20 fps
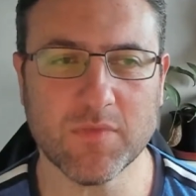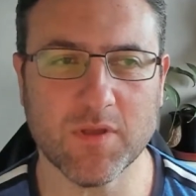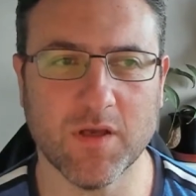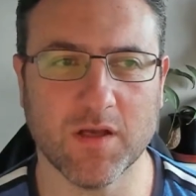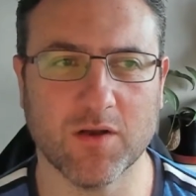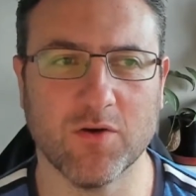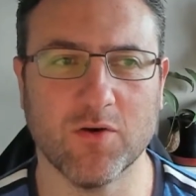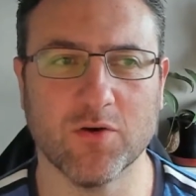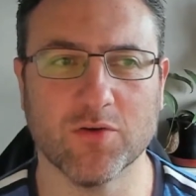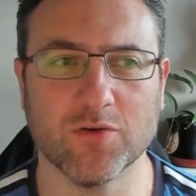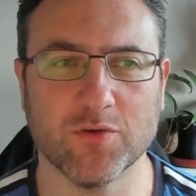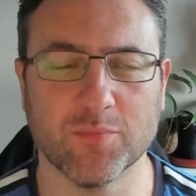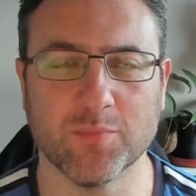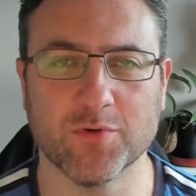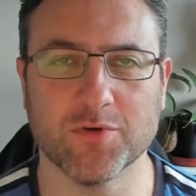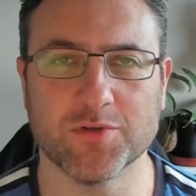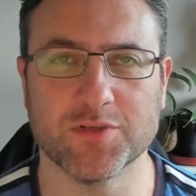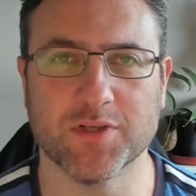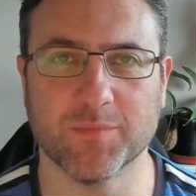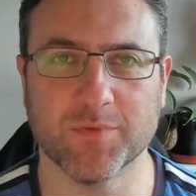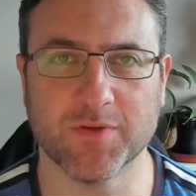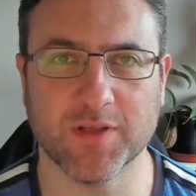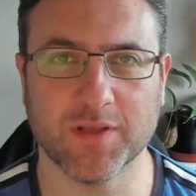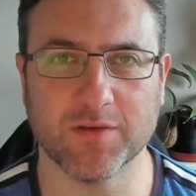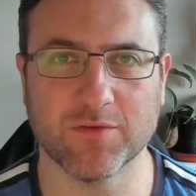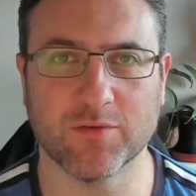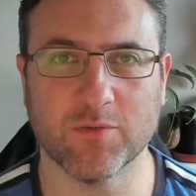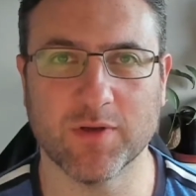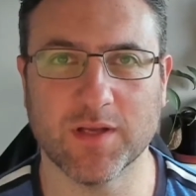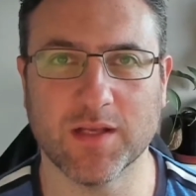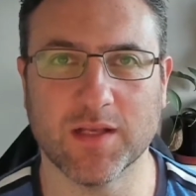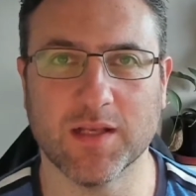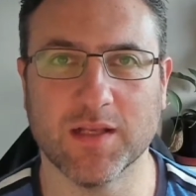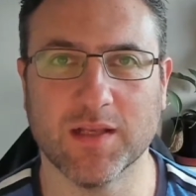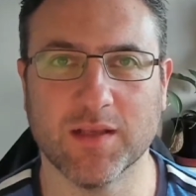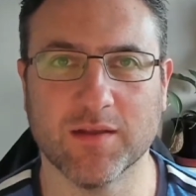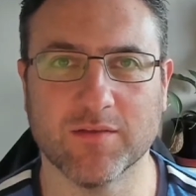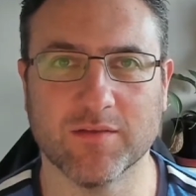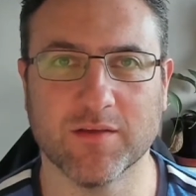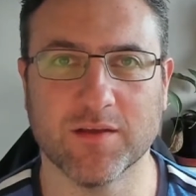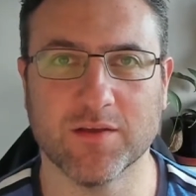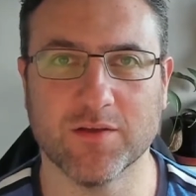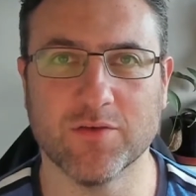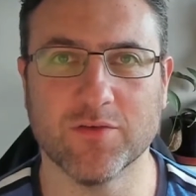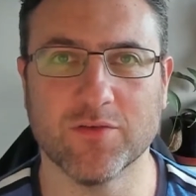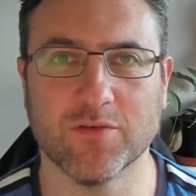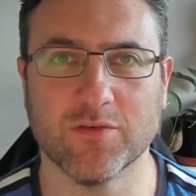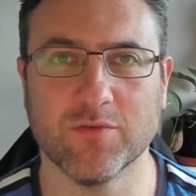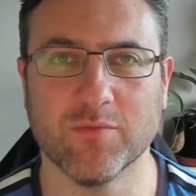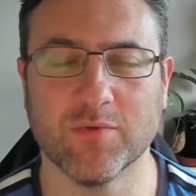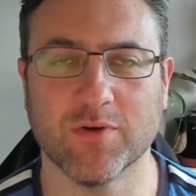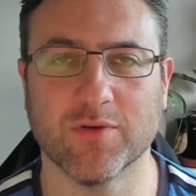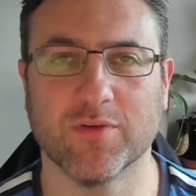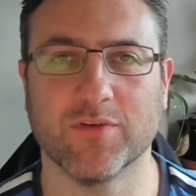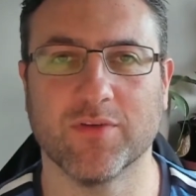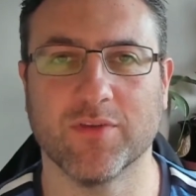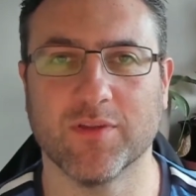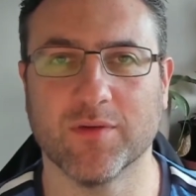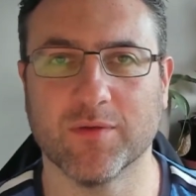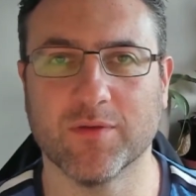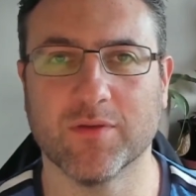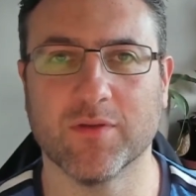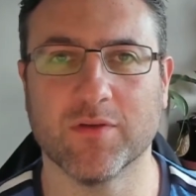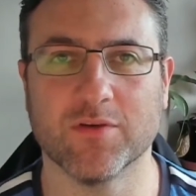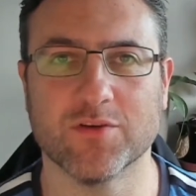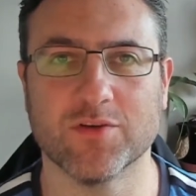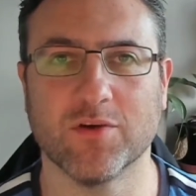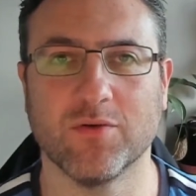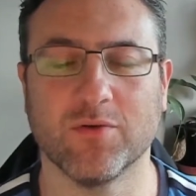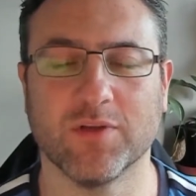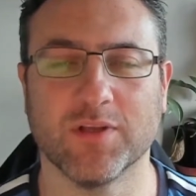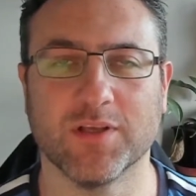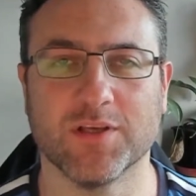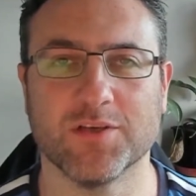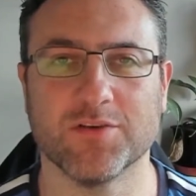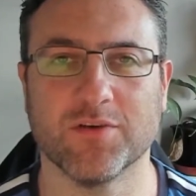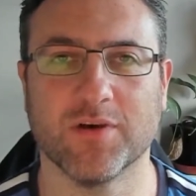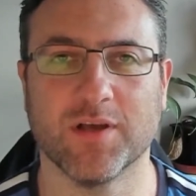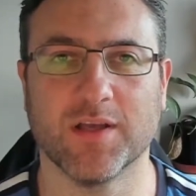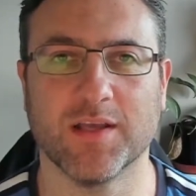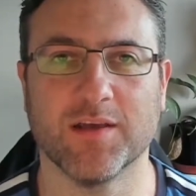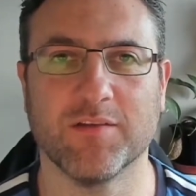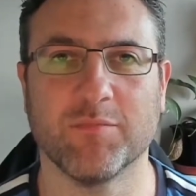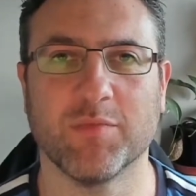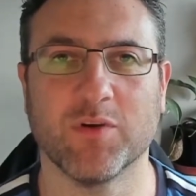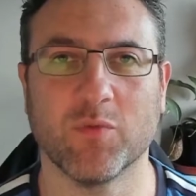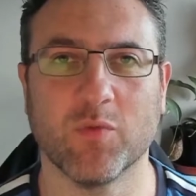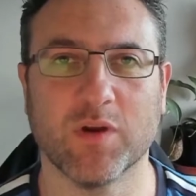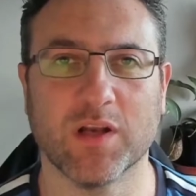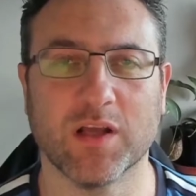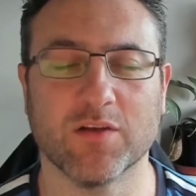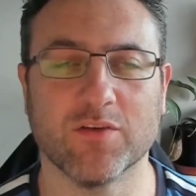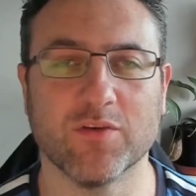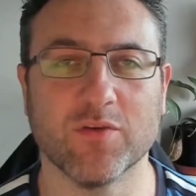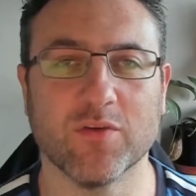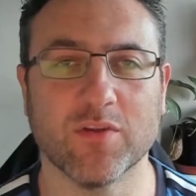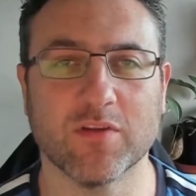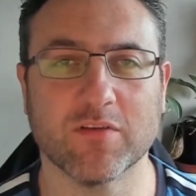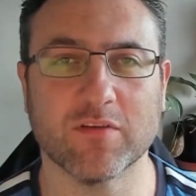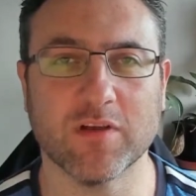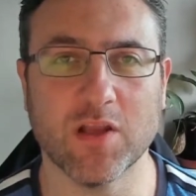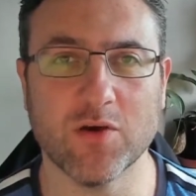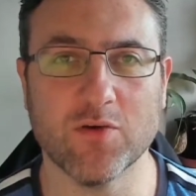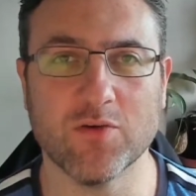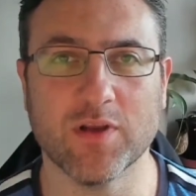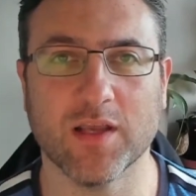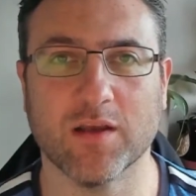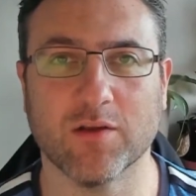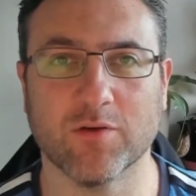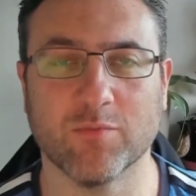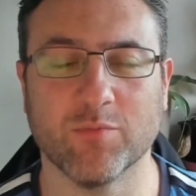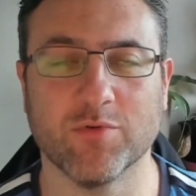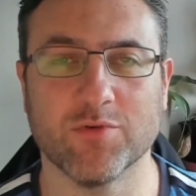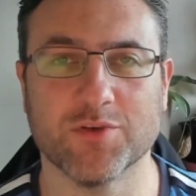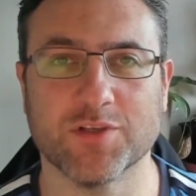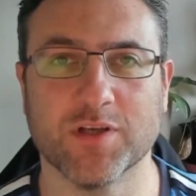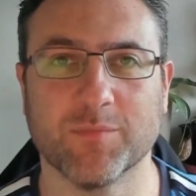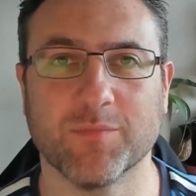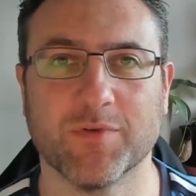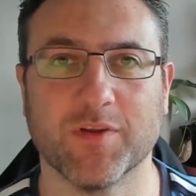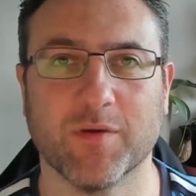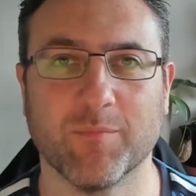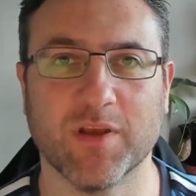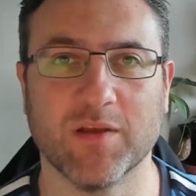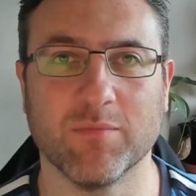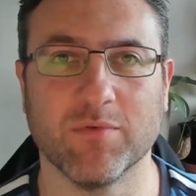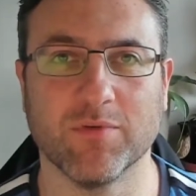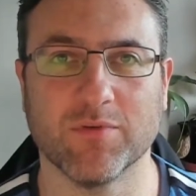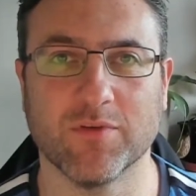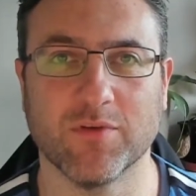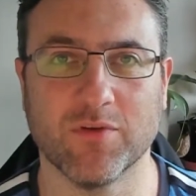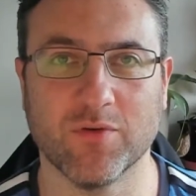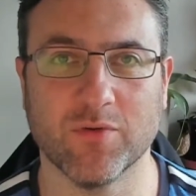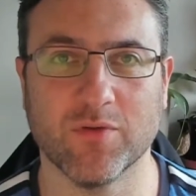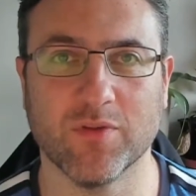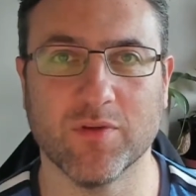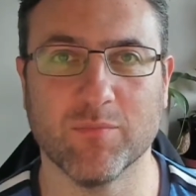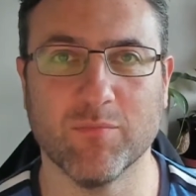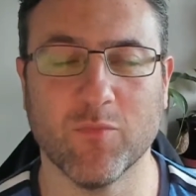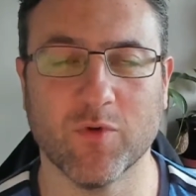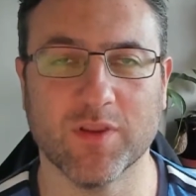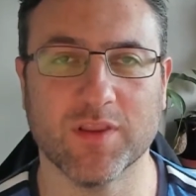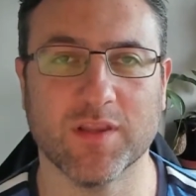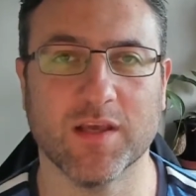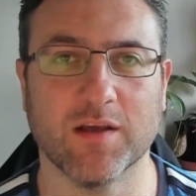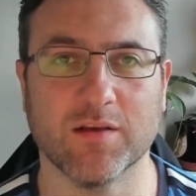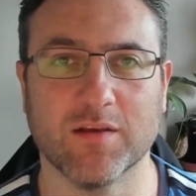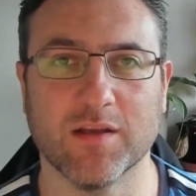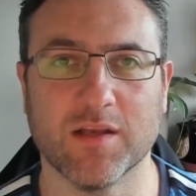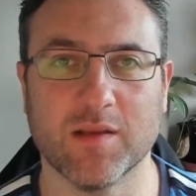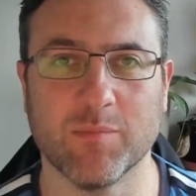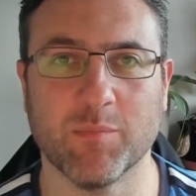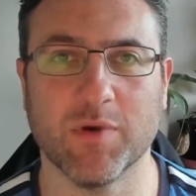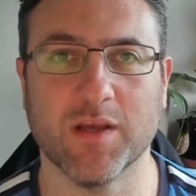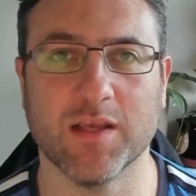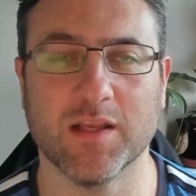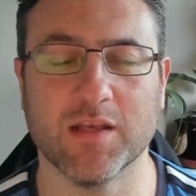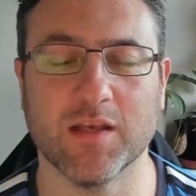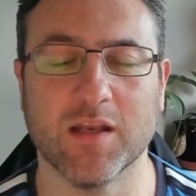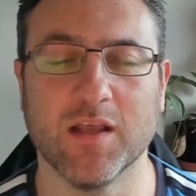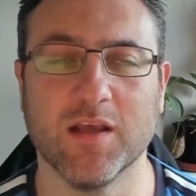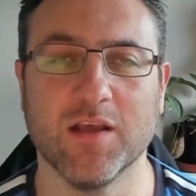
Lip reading: I can't do push-ups as quickly as I used to because of the shoulder issue I have, but when I do the slow count push-ups, I'm able to do them without any pain.